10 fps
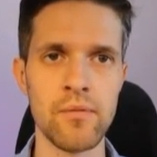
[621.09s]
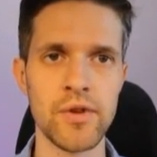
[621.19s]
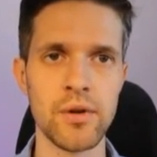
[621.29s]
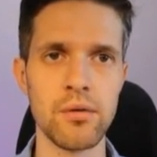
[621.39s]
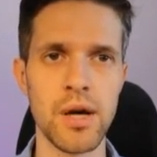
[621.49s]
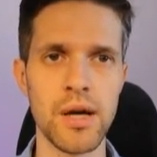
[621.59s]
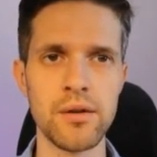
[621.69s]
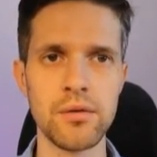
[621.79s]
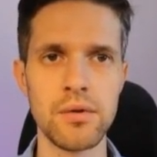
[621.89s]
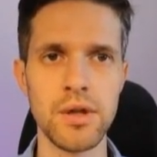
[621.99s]
So I
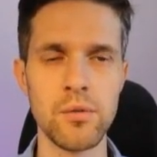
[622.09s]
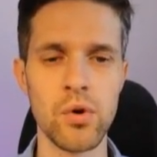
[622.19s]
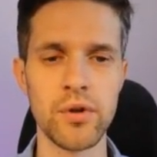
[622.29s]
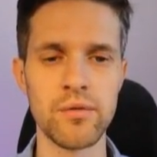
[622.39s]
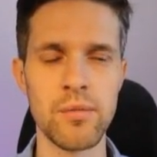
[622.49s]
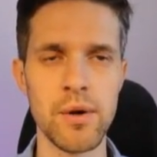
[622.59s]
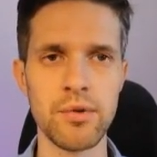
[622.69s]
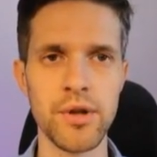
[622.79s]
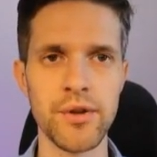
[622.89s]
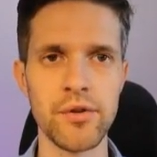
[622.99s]
don't really want my
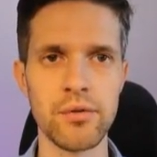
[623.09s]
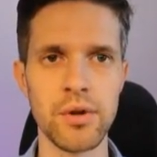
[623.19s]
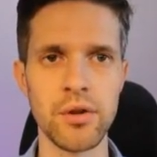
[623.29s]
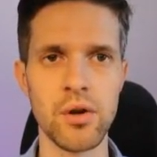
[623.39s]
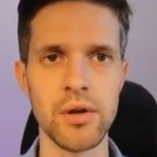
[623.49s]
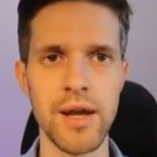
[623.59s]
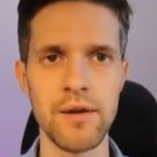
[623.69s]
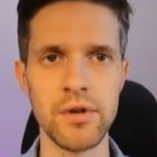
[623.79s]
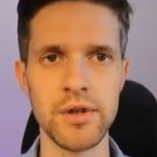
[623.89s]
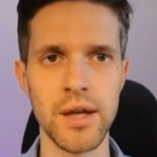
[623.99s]
plugin to run on
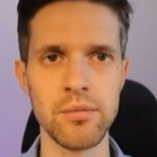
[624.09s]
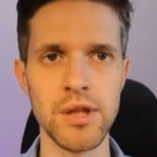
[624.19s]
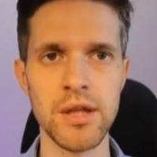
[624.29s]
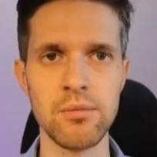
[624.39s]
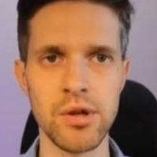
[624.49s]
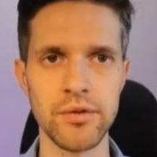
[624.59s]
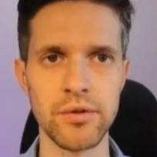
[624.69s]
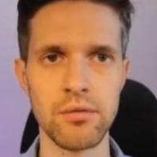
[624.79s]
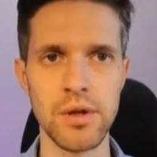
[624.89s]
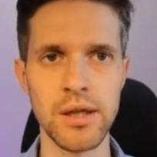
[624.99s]
every time email is
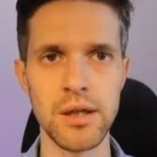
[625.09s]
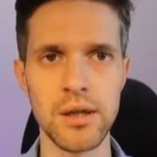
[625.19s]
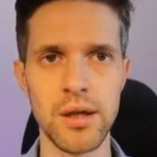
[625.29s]
created.